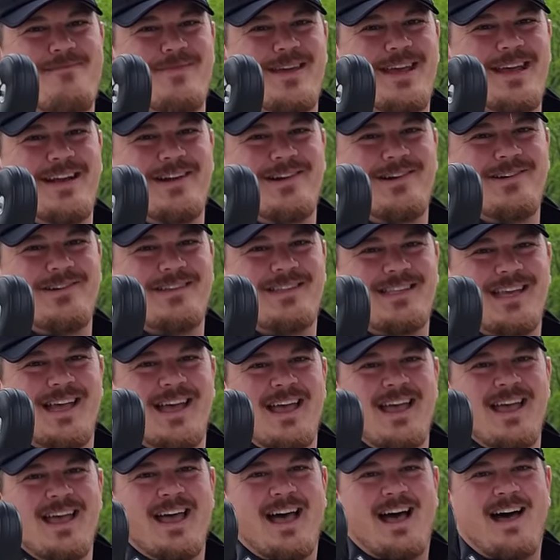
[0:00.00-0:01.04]
meters
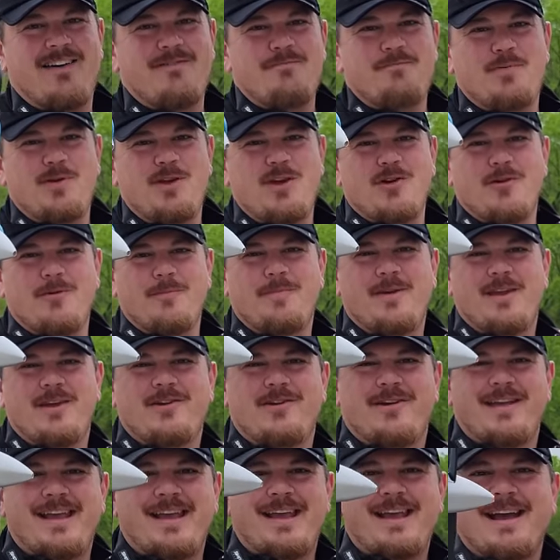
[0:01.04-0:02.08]
of pure
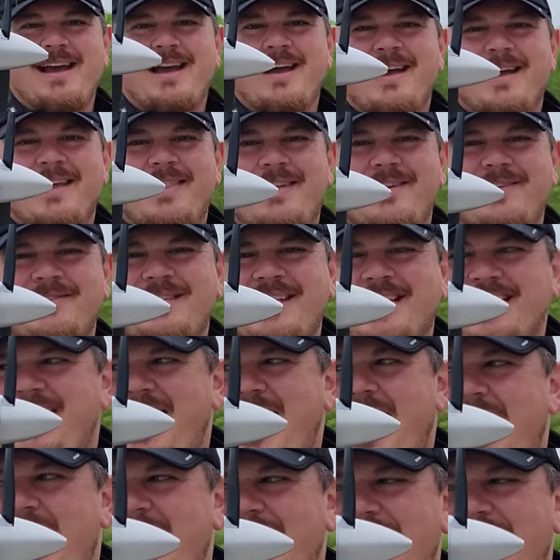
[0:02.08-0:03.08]
beauty. There's a guy